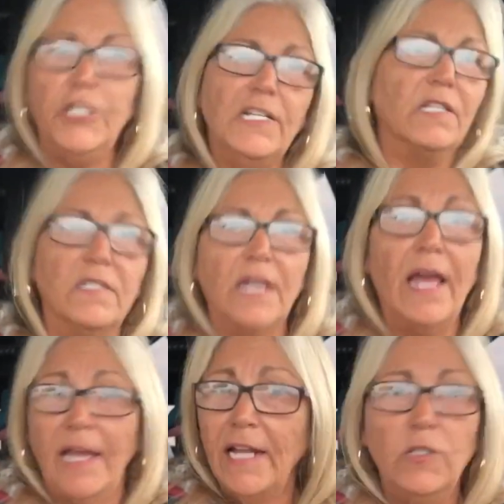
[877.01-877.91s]
She's a
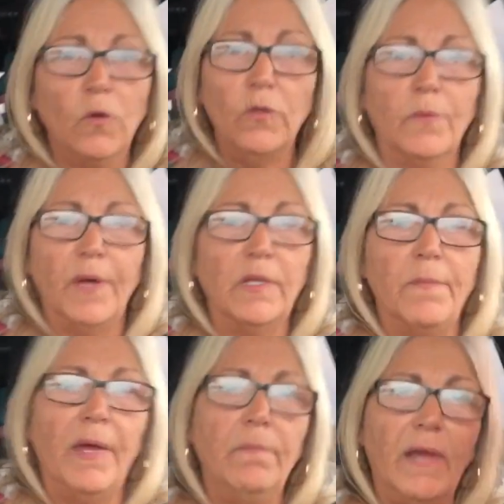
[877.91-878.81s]
say, and I told her about
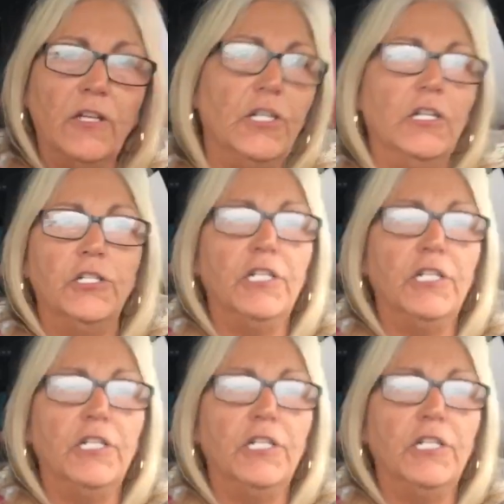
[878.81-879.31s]
the men bashing.